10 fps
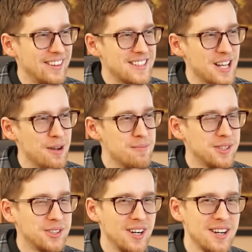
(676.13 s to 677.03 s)

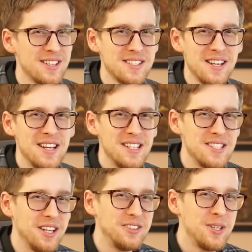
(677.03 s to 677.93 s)
Cybertruck's
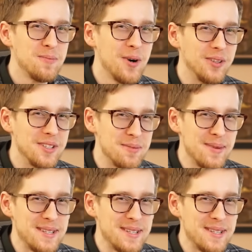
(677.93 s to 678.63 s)
Sentry mode is a bit